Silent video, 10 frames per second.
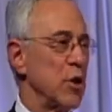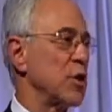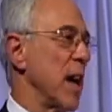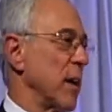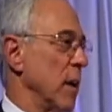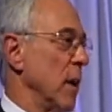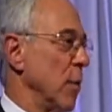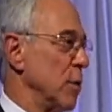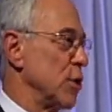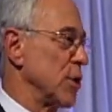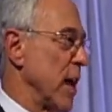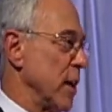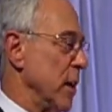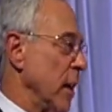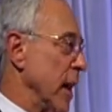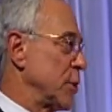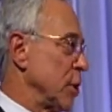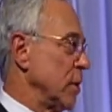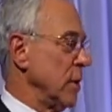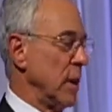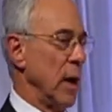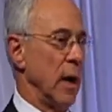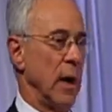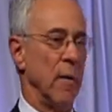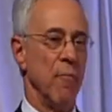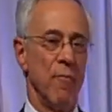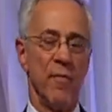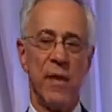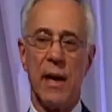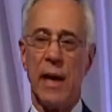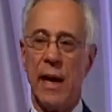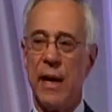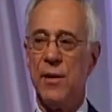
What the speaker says: We just had an election, and